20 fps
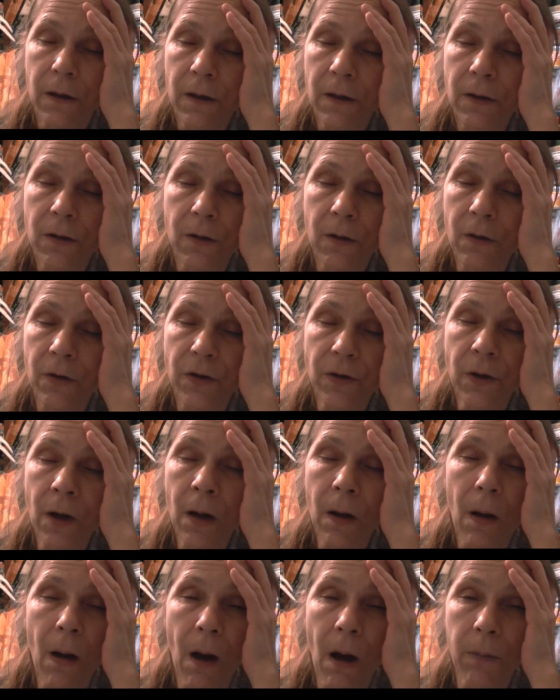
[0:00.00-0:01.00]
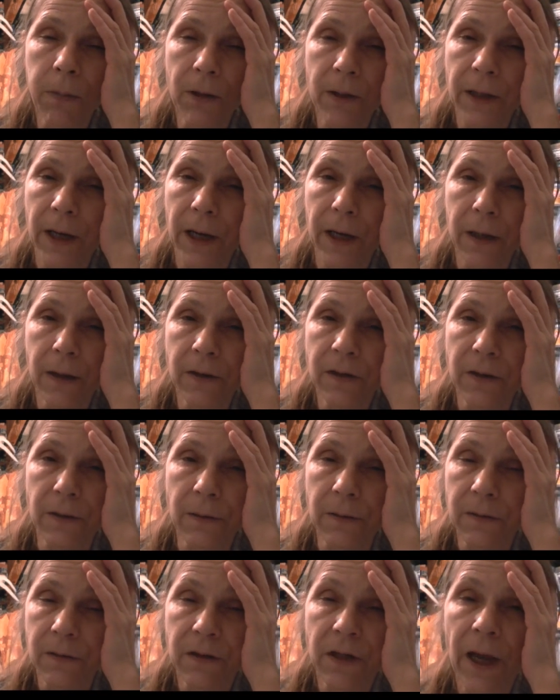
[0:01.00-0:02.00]
You know, you're not obligated
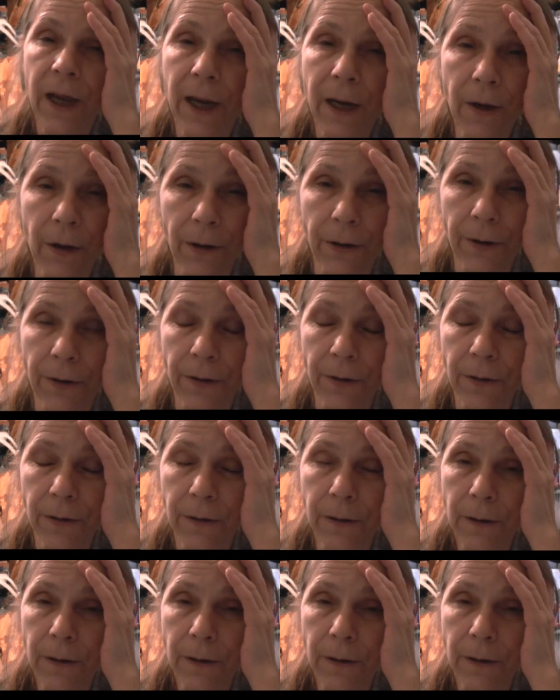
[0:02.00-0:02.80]
to take her.